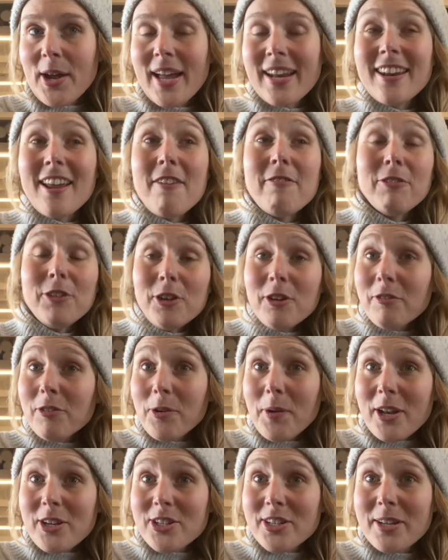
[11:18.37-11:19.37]
and a few of you
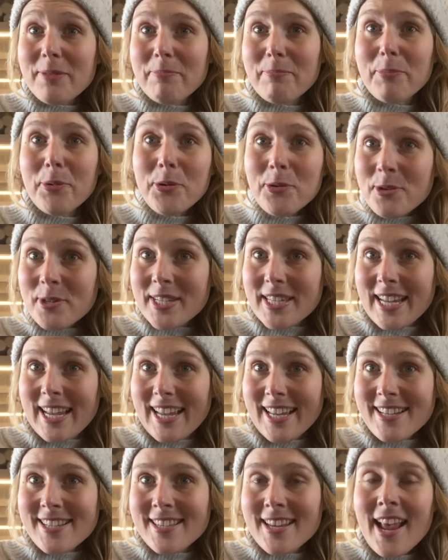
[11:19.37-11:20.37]
actually bought
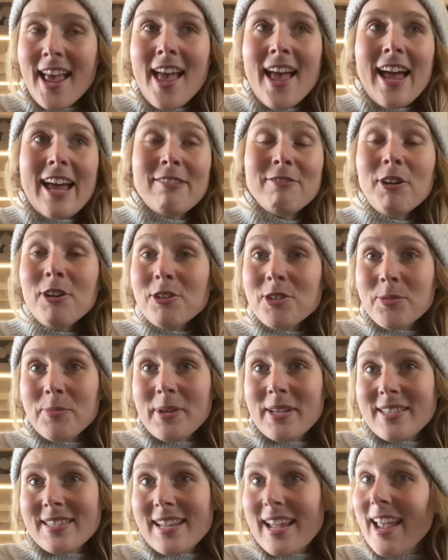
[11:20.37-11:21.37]
it and wrote to
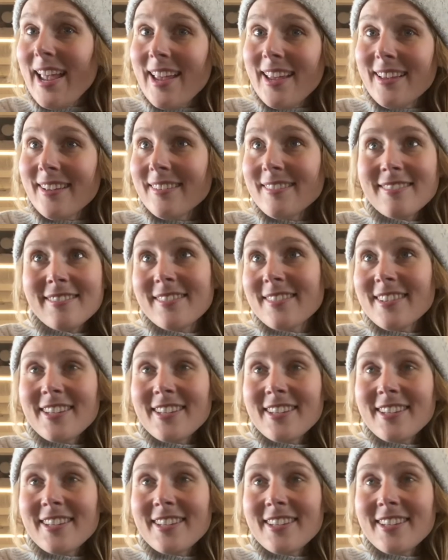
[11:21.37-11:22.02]
me saying,